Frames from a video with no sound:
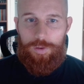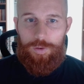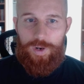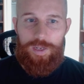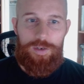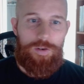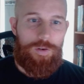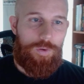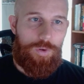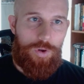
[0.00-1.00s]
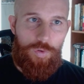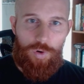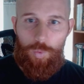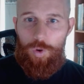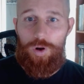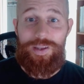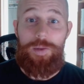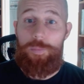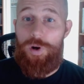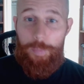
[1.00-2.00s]
Right? Go for a walk
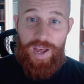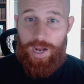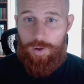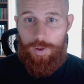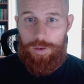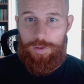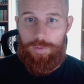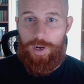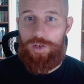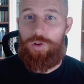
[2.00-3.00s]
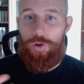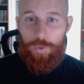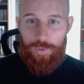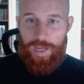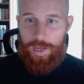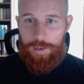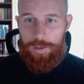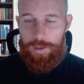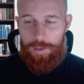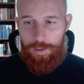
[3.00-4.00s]
and put a pack on. Right? Load that
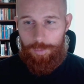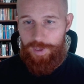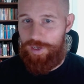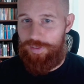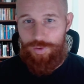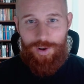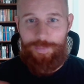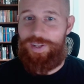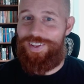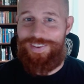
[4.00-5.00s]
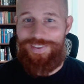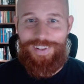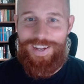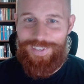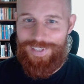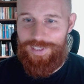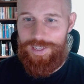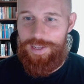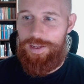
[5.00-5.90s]
a little bit. I've talked about this a lot lately.